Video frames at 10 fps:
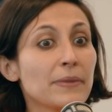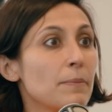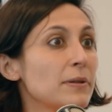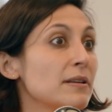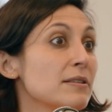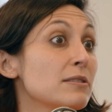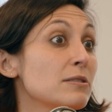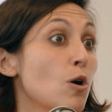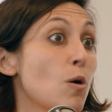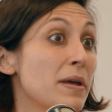But
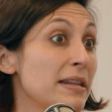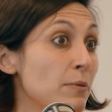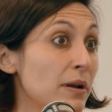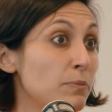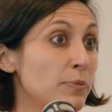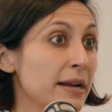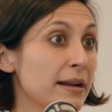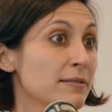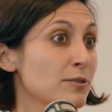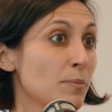so many will
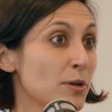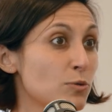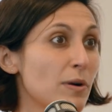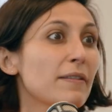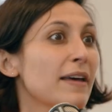bring so much wealth.